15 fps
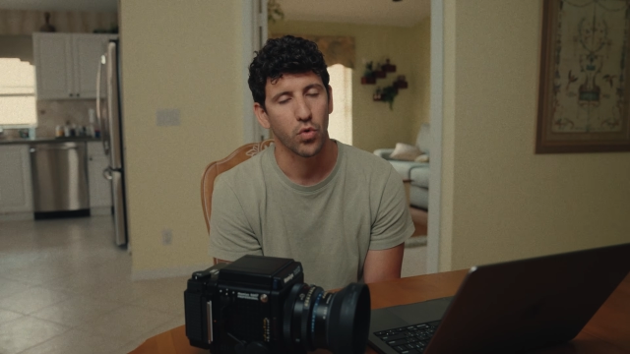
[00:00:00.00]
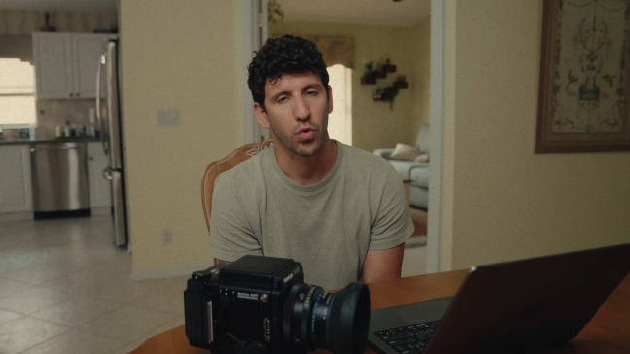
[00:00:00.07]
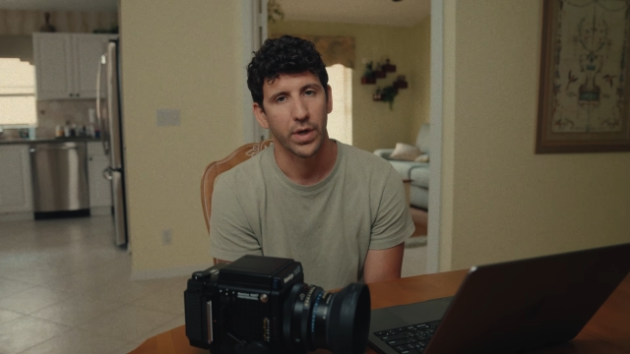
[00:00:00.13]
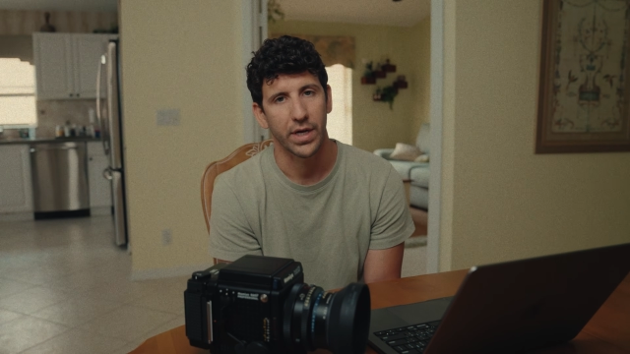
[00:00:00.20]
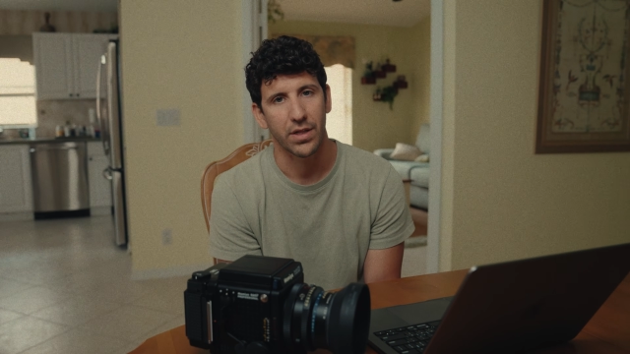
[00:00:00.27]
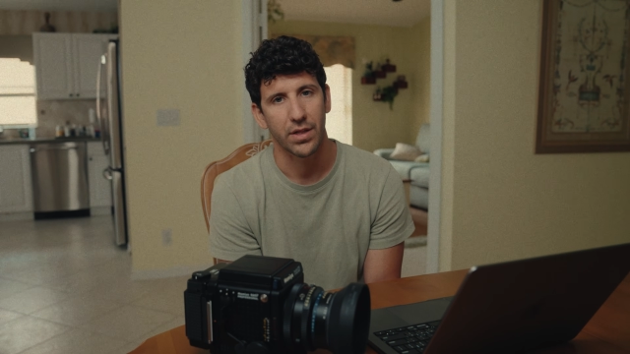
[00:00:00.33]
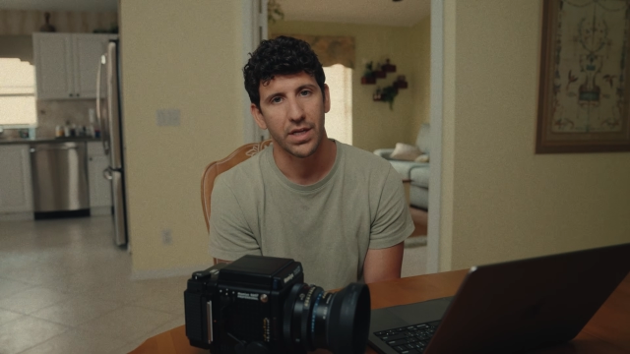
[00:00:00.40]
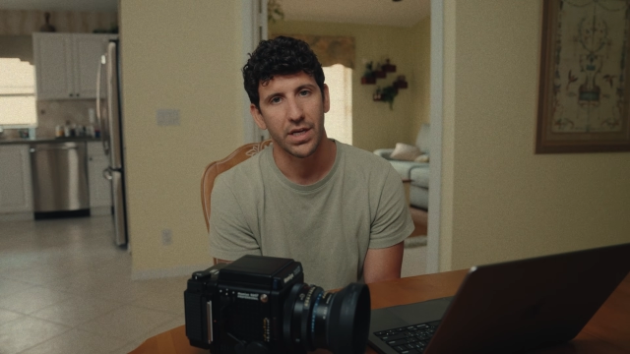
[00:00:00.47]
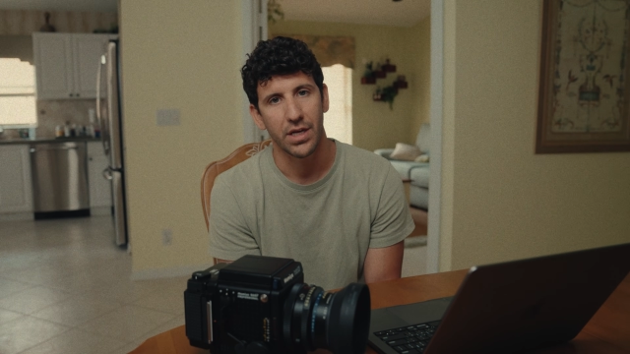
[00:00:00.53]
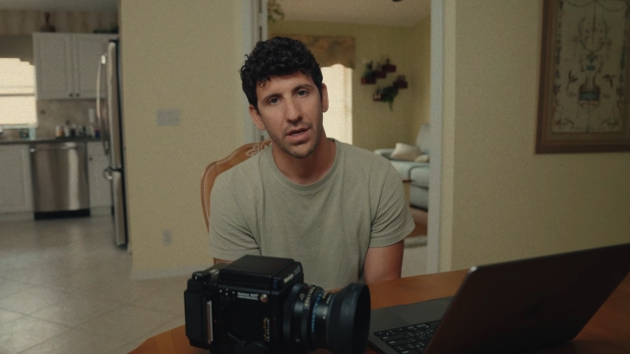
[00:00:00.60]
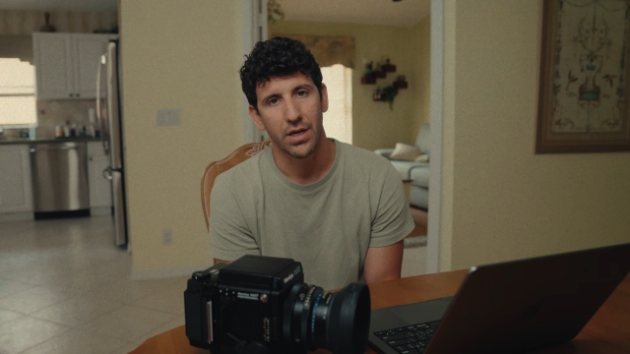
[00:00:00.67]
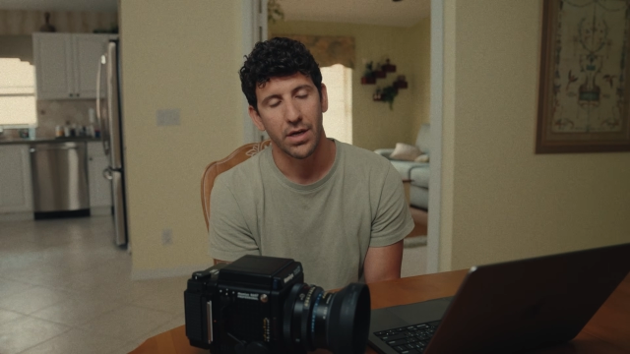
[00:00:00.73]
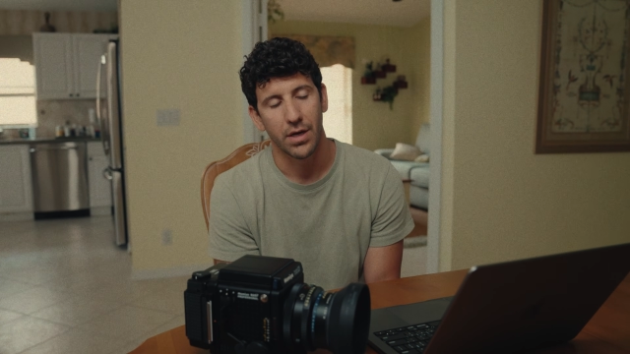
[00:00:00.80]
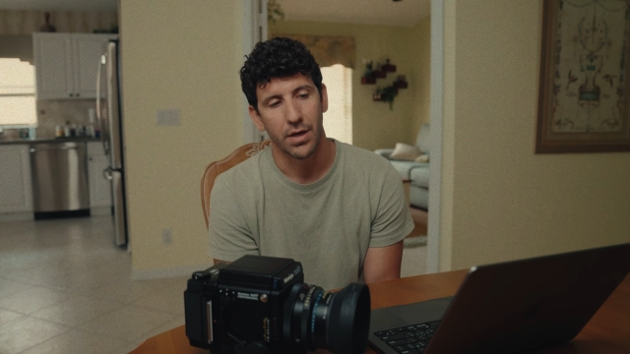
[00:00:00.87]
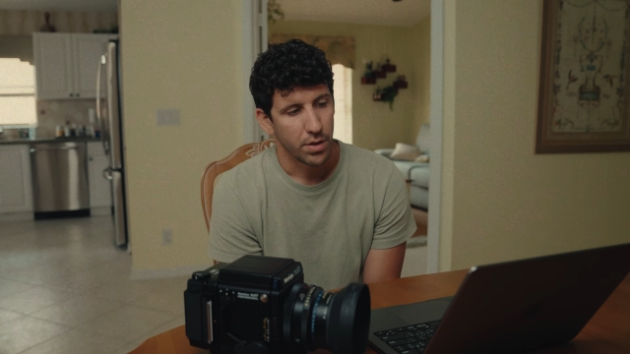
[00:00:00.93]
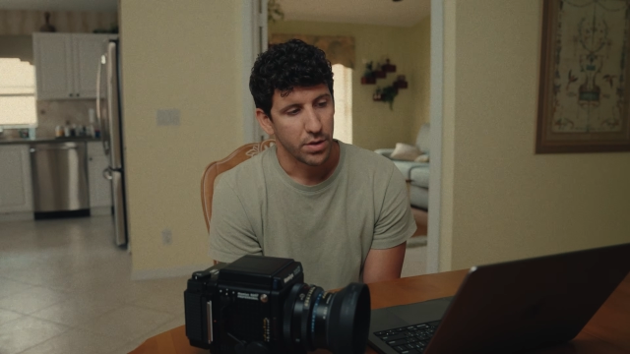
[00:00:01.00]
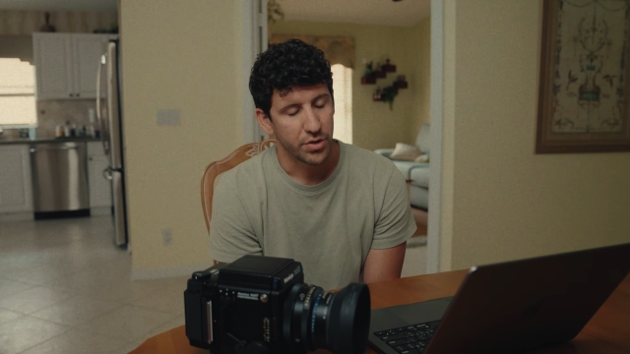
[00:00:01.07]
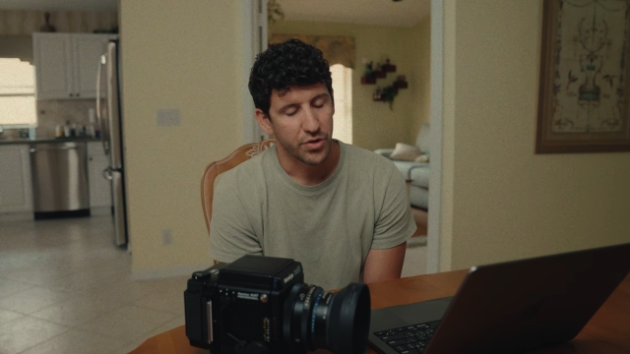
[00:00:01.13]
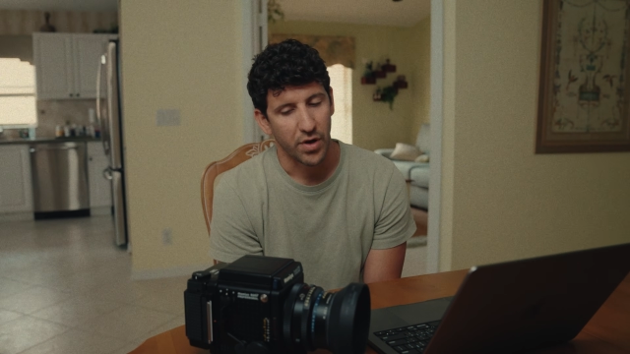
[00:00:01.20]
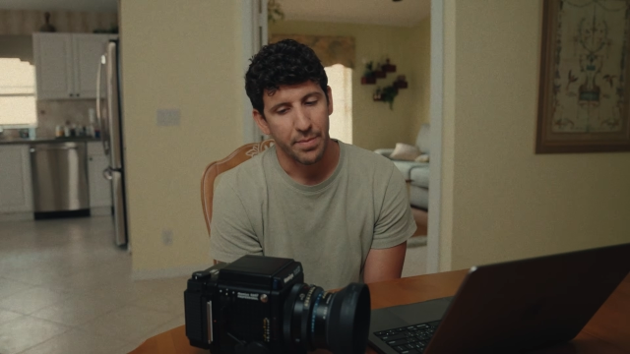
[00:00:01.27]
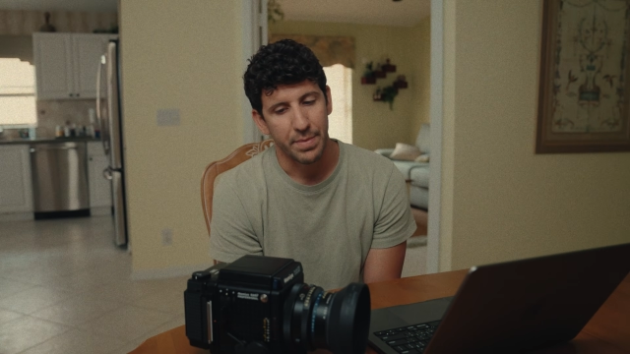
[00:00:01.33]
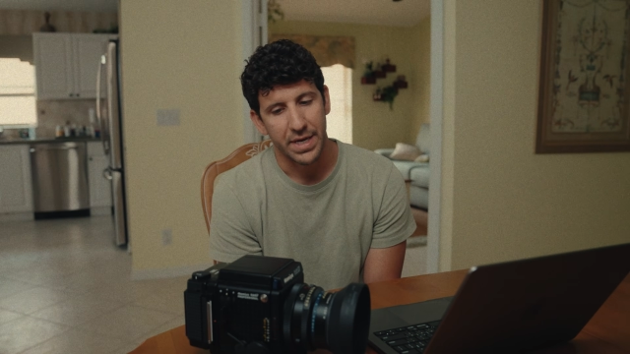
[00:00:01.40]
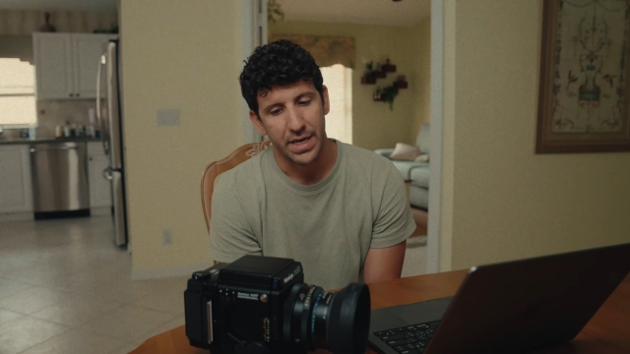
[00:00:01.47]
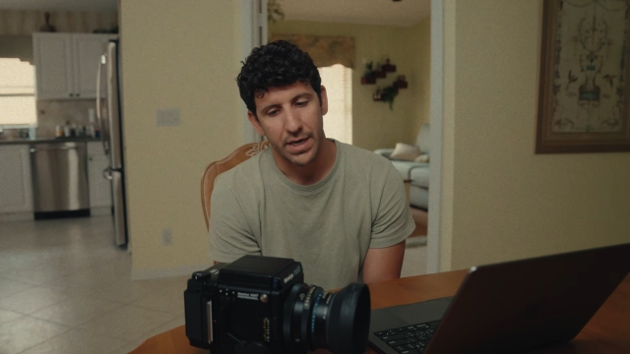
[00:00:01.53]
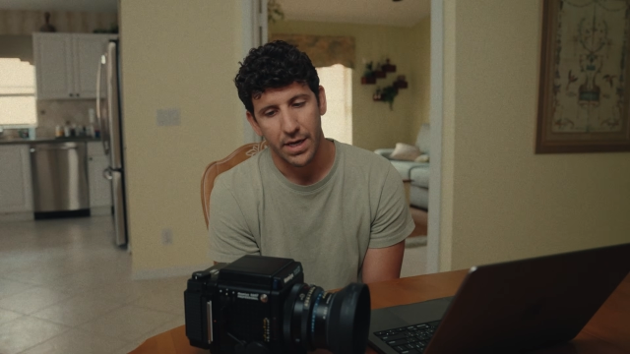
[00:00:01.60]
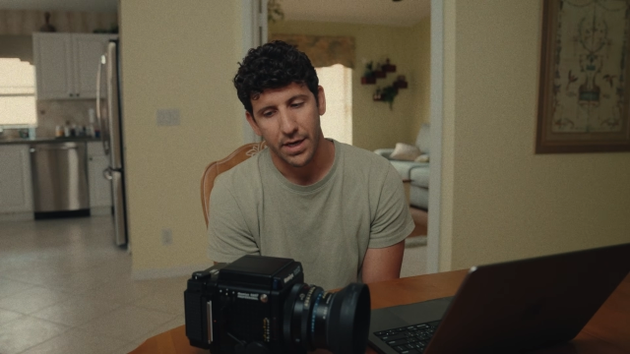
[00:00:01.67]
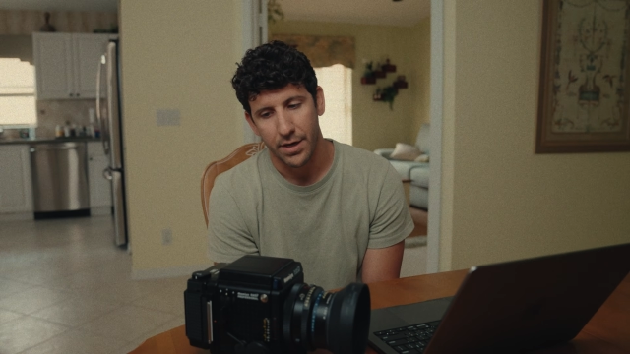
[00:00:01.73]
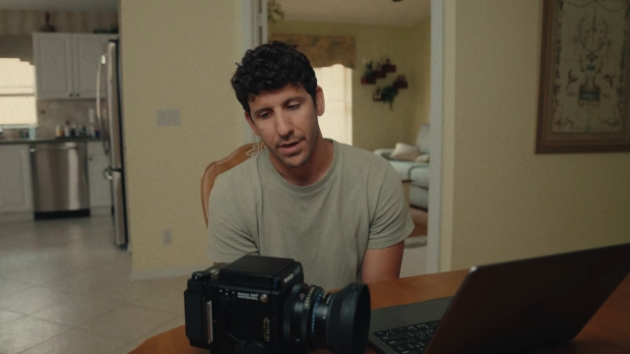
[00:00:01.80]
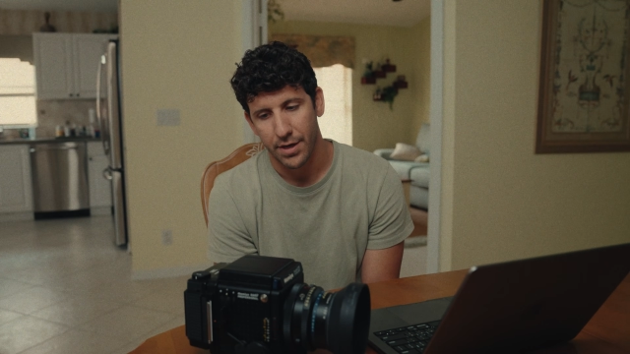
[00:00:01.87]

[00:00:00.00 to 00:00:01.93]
quickly. So I mean,